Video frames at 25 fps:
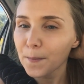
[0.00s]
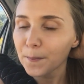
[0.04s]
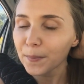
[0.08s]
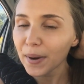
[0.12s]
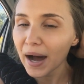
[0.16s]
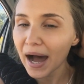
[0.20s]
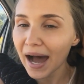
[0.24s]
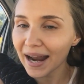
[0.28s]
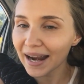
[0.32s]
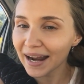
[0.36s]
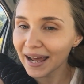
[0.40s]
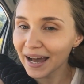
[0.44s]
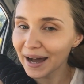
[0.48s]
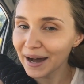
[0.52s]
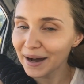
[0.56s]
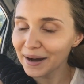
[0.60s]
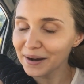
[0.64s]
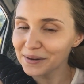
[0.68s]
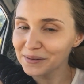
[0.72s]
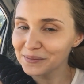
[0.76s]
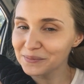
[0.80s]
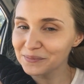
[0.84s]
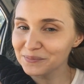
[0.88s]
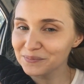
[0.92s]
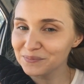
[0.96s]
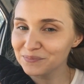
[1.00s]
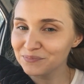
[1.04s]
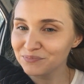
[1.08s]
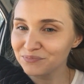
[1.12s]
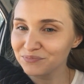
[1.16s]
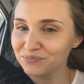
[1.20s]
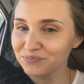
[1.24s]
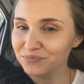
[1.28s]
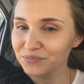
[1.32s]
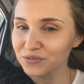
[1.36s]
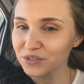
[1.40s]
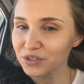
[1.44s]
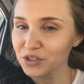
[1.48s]
but
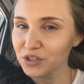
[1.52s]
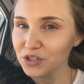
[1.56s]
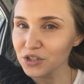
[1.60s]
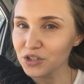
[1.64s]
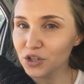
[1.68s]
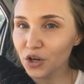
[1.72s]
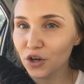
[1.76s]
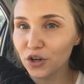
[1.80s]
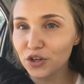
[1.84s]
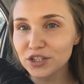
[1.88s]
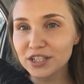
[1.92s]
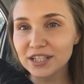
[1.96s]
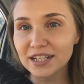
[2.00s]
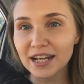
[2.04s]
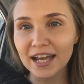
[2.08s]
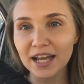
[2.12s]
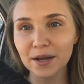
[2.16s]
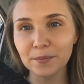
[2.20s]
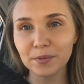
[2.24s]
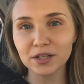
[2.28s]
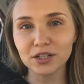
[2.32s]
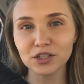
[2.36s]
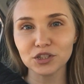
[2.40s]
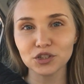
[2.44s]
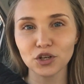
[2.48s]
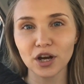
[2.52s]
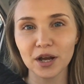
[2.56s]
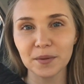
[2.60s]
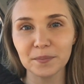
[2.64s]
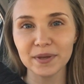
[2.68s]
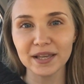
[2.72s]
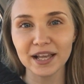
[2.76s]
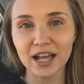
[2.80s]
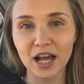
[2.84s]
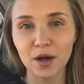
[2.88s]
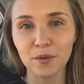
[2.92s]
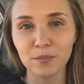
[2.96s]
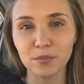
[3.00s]
so today I'm going to try and
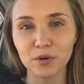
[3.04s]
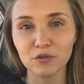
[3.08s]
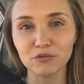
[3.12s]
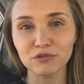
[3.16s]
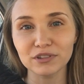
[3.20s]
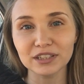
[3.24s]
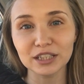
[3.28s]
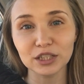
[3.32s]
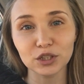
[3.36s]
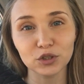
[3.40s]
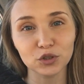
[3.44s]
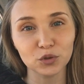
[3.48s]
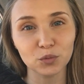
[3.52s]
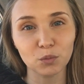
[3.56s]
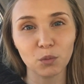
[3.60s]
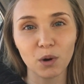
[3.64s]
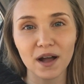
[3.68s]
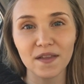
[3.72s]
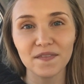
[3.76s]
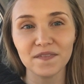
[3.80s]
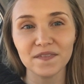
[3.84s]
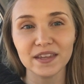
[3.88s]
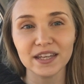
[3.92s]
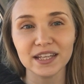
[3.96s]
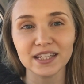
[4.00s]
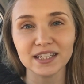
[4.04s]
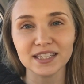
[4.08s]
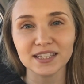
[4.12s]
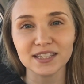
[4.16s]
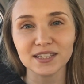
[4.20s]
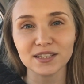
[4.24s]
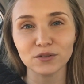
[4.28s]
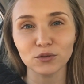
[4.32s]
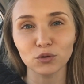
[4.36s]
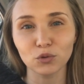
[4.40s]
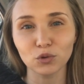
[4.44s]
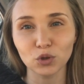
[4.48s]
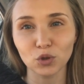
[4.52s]
pick up a really good one
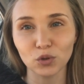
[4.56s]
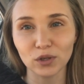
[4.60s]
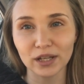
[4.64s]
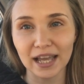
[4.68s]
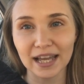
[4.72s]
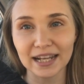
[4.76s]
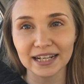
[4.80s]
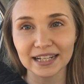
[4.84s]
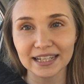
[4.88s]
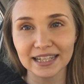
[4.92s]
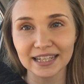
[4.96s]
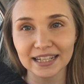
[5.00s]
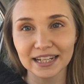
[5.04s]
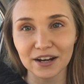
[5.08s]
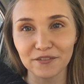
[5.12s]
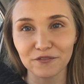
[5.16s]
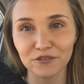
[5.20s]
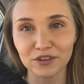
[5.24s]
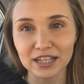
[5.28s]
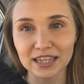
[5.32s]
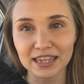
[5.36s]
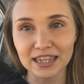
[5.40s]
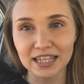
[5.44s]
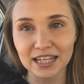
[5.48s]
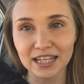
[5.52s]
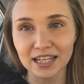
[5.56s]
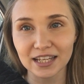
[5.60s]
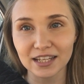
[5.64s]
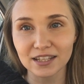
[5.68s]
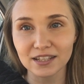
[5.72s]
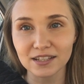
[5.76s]
that's all organic and everything,